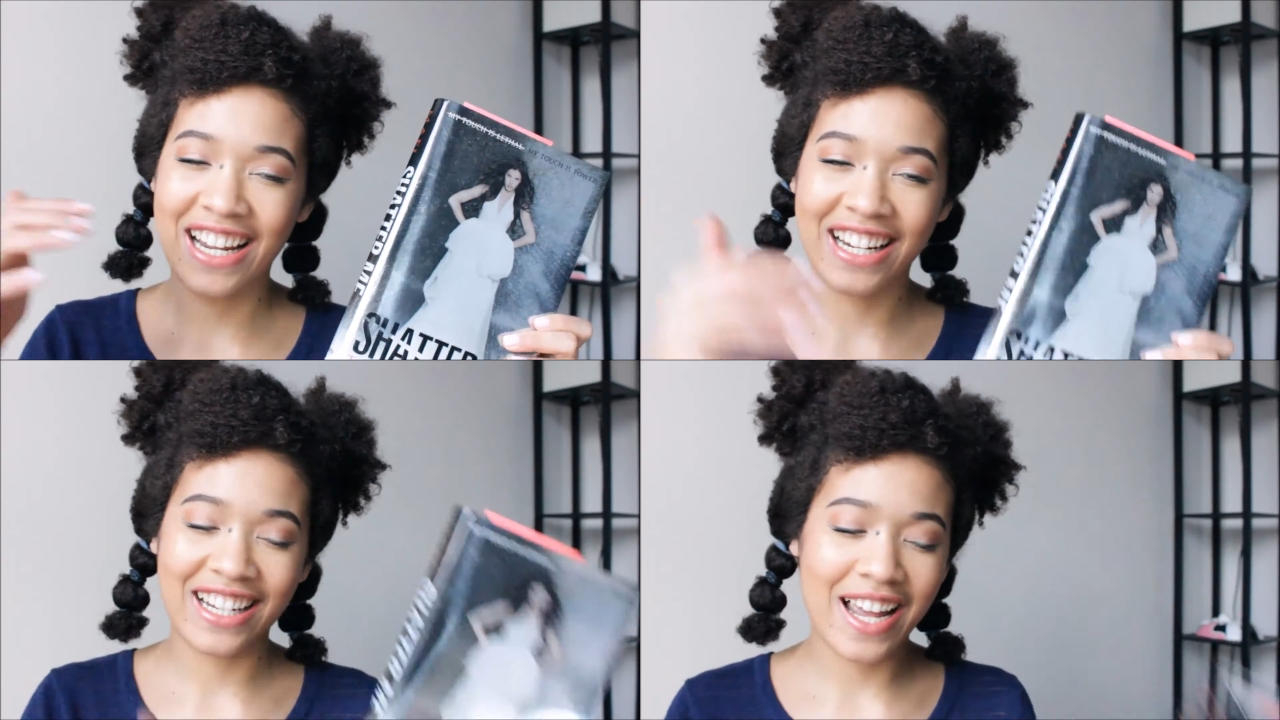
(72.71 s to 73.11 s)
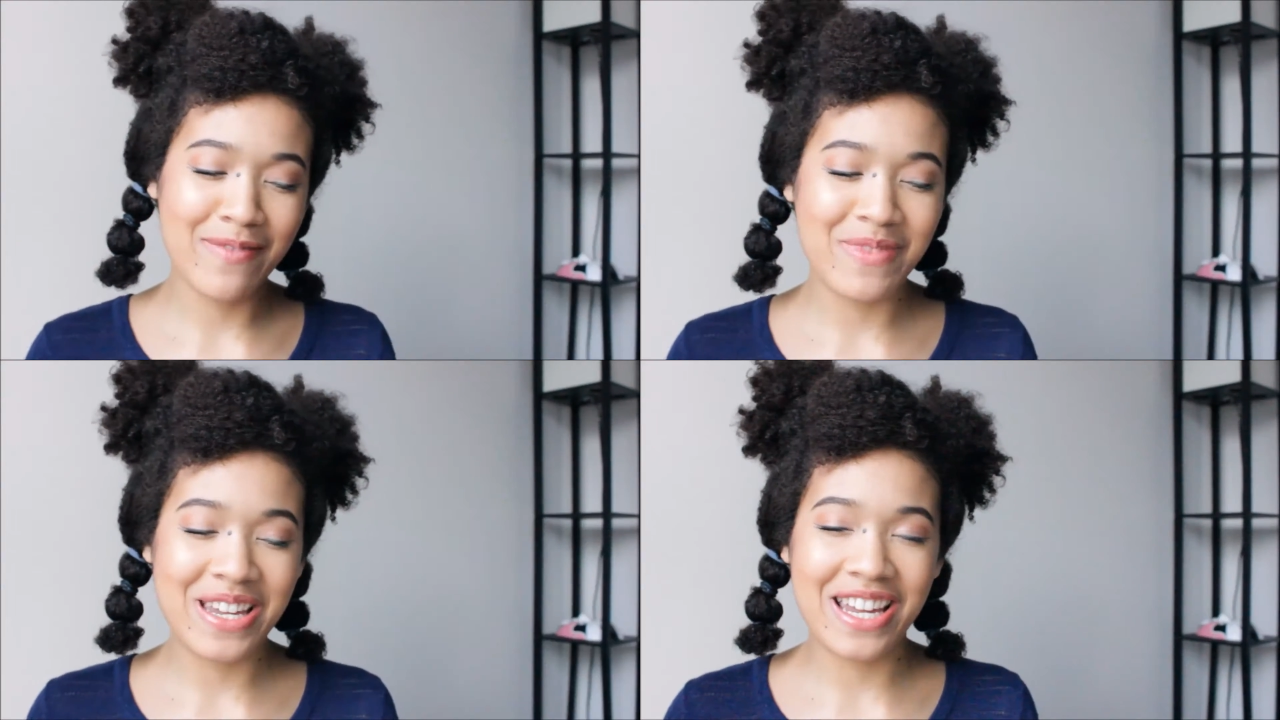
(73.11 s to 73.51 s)

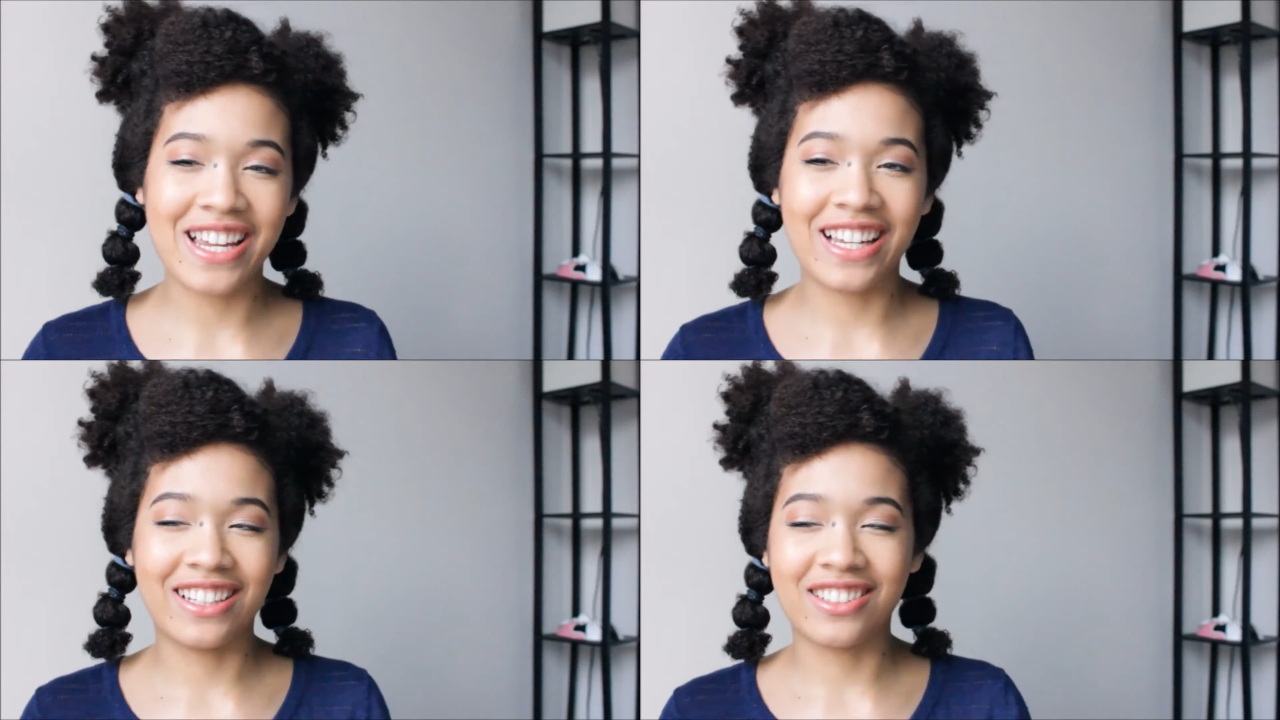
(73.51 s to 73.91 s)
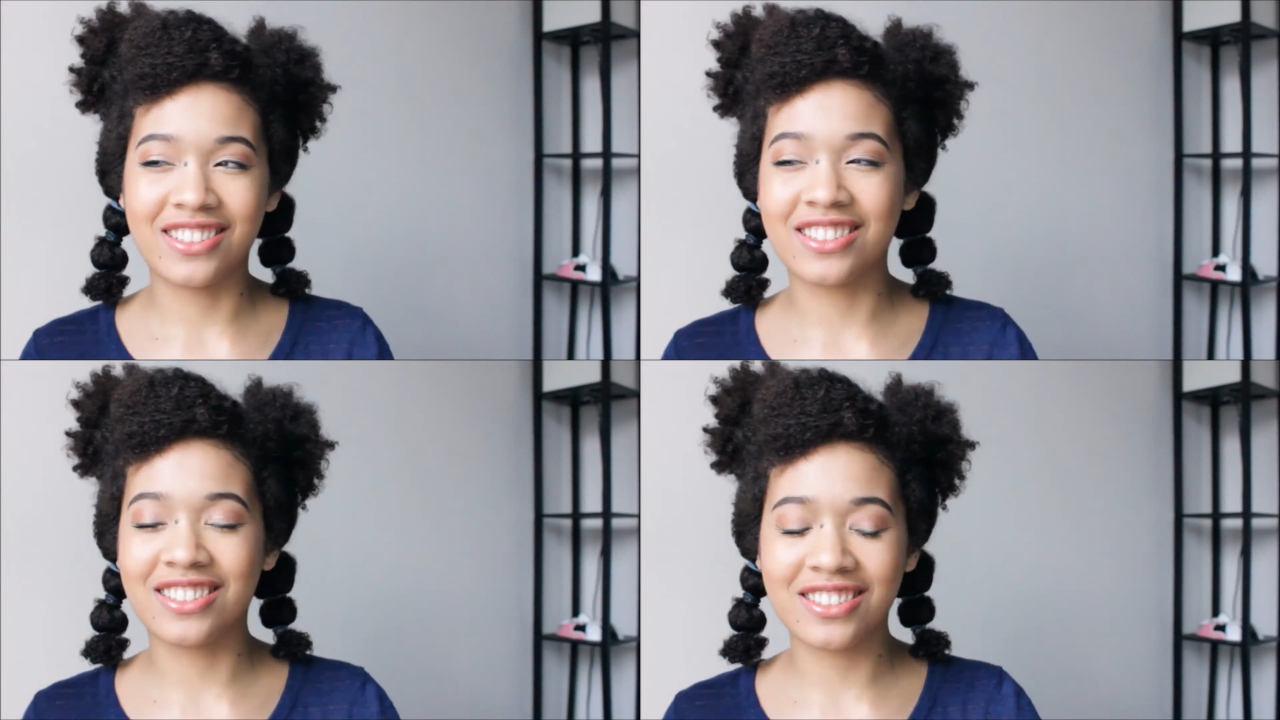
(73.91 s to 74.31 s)
Ignite Me,
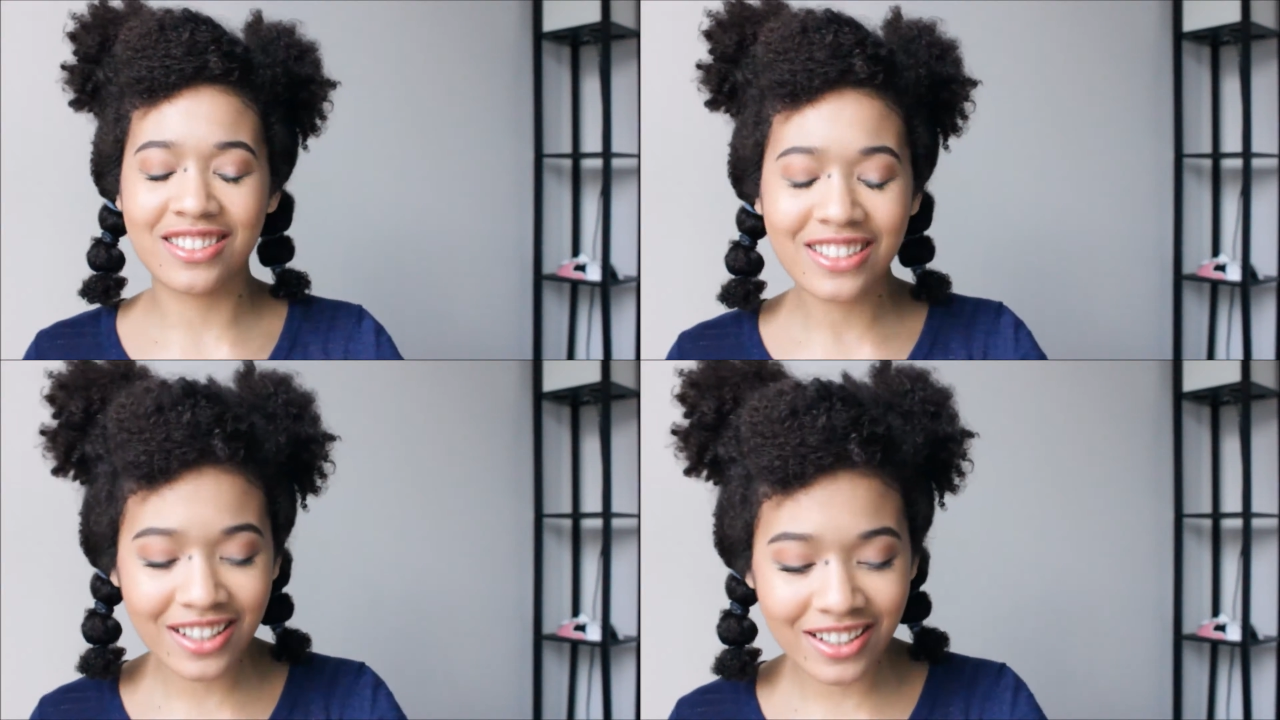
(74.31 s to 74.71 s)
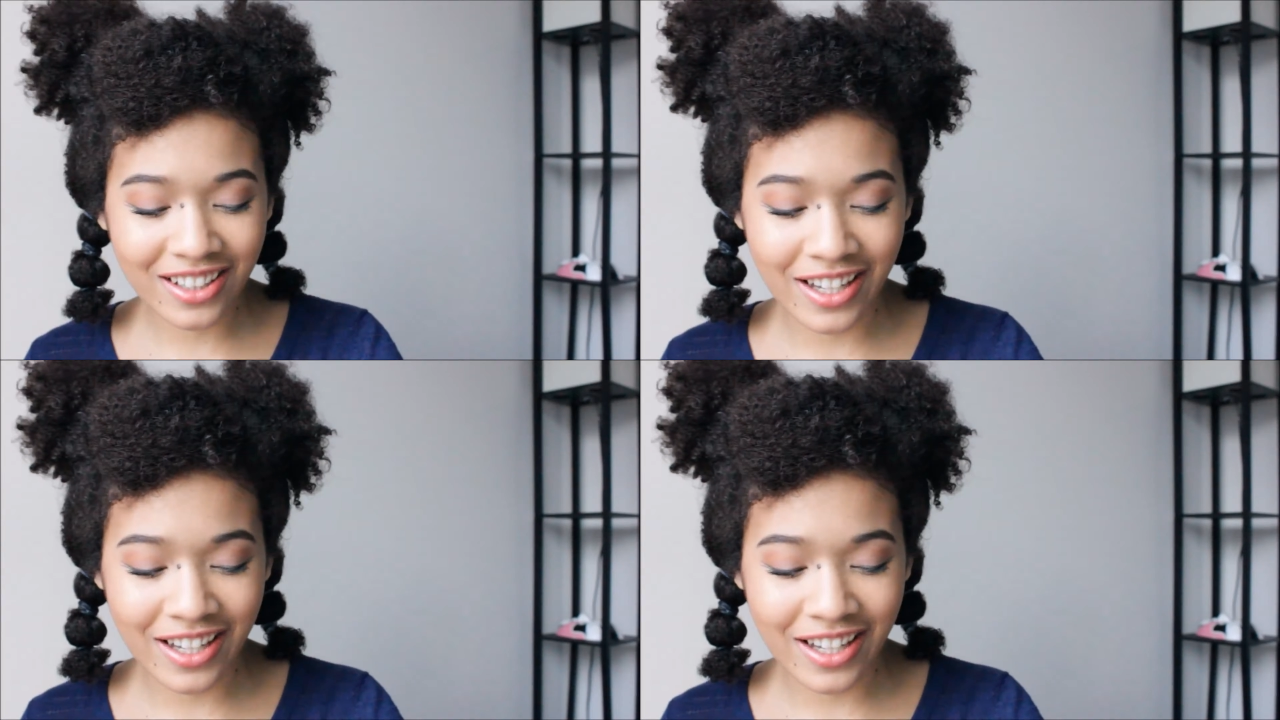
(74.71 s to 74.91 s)
and oh,